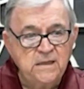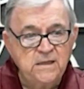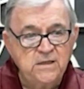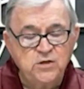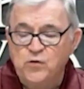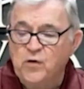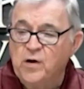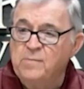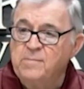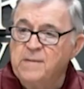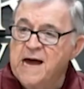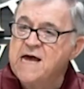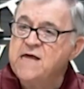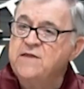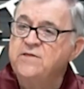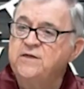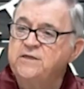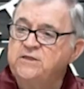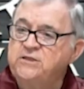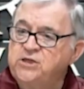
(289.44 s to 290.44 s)
to
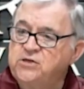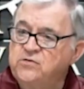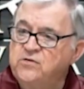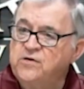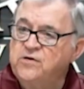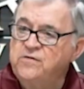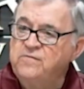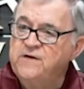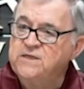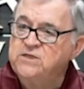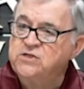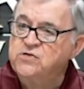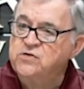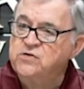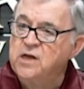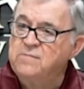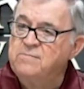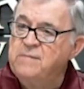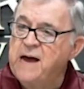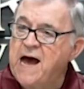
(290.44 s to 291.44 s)
remind the children of
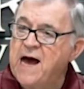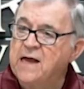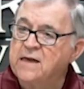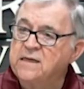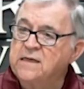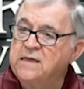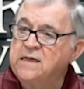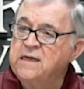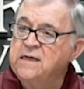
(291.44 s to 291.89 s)
Israel about